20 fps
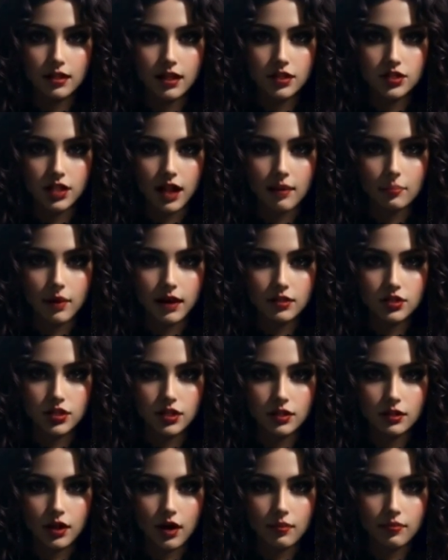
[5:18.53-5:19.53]
Determined
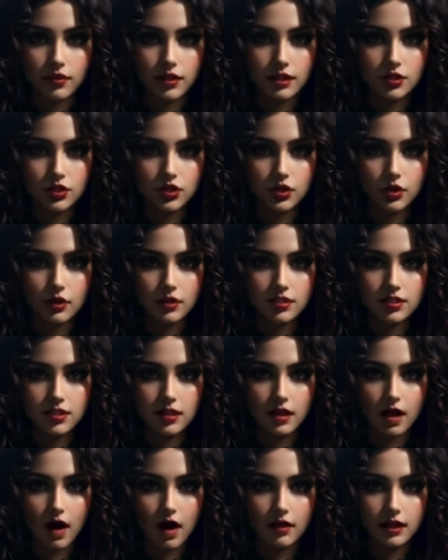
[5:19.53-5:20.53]
to uncover the
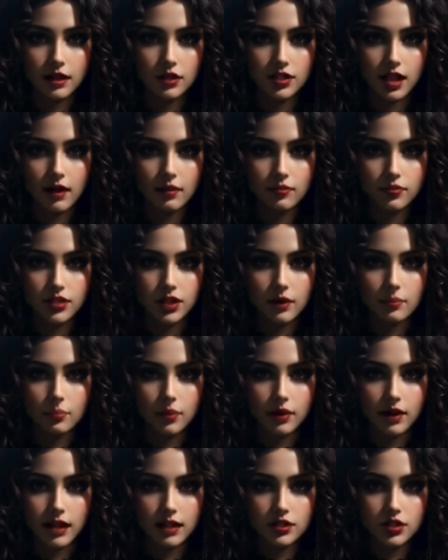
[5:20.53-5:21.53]
truth, Holly delved
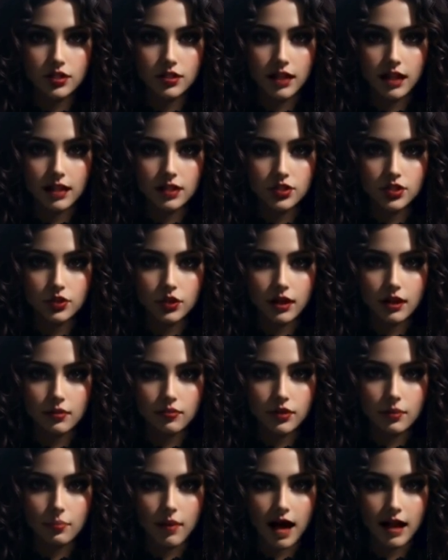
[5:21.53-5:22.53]
deeper into the history
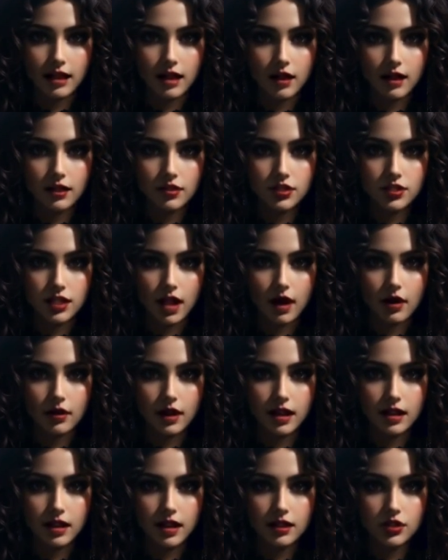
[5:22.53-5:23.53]
of the manor,
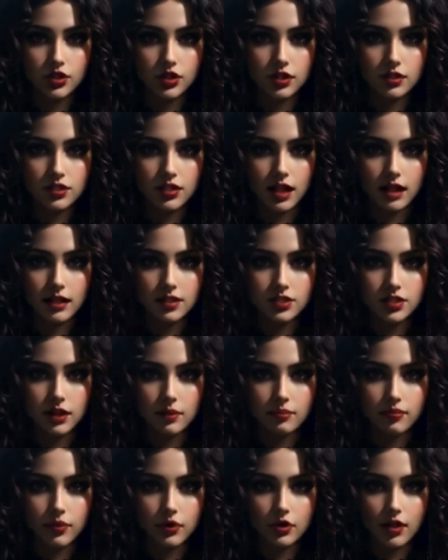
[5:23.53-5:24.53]
scouring ancient texts
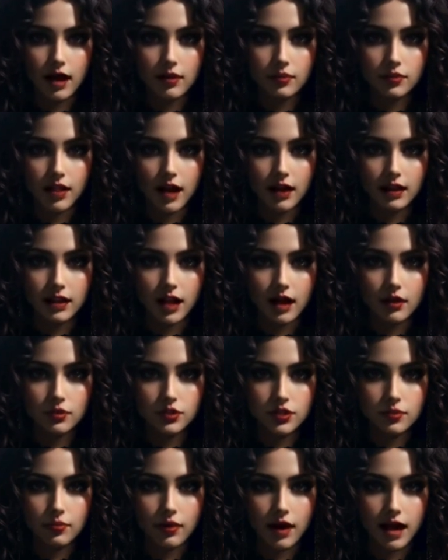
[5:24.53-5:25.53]
and forgotten
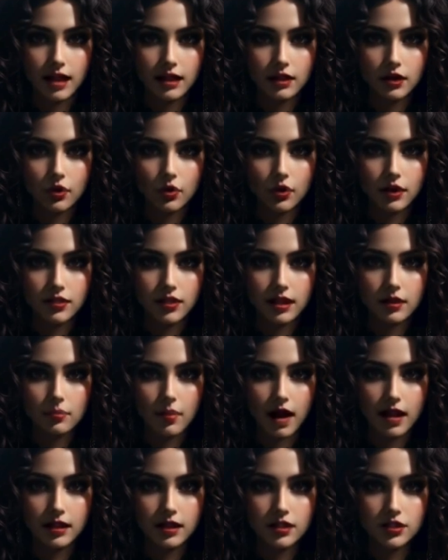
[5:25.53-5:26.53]
archives for any clue that
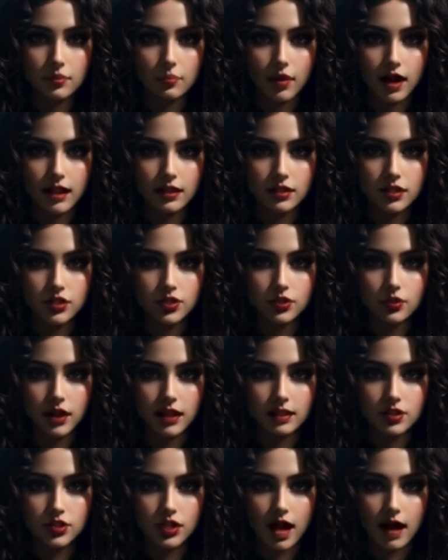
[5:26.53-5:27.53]
might explain the
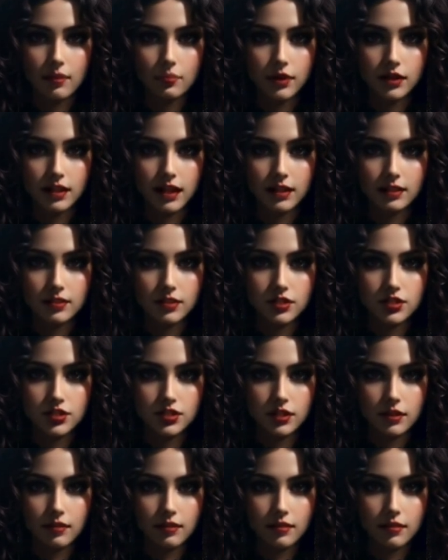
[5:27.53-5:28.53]
strange
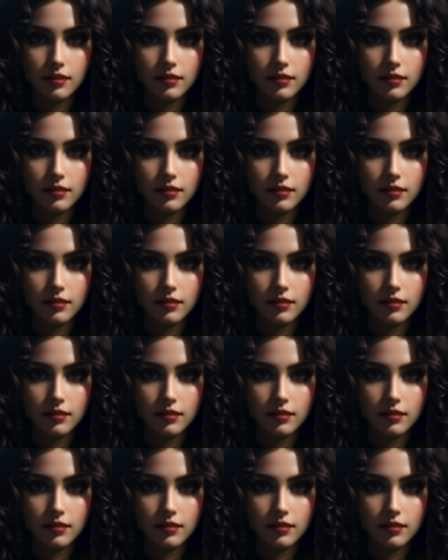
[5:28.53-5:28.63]
happenings.